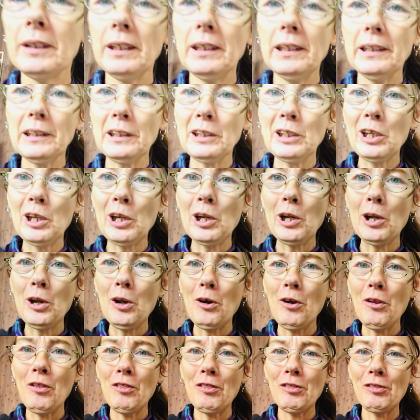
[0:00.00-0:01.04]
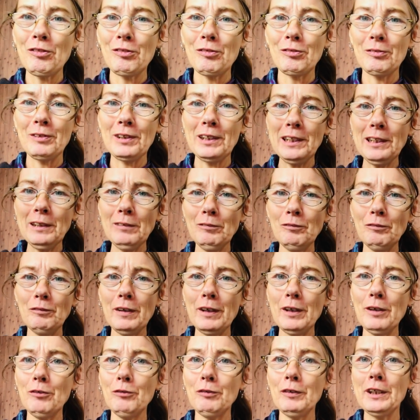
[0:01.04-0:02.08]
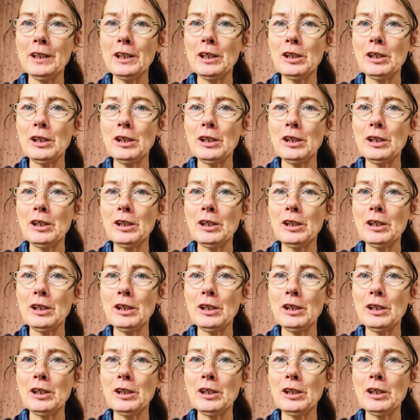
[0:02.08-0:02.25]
a little cloth, a little velvet